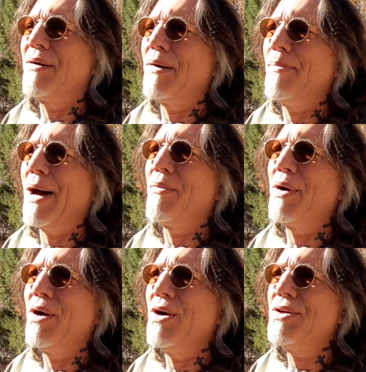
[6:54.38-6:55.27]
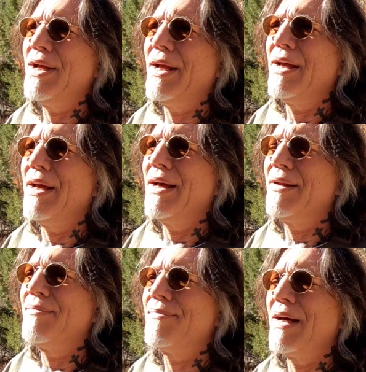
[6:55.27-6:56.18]
about rehearsing,
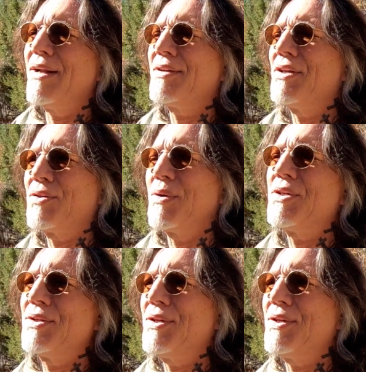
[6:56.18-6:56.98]
and not to switch the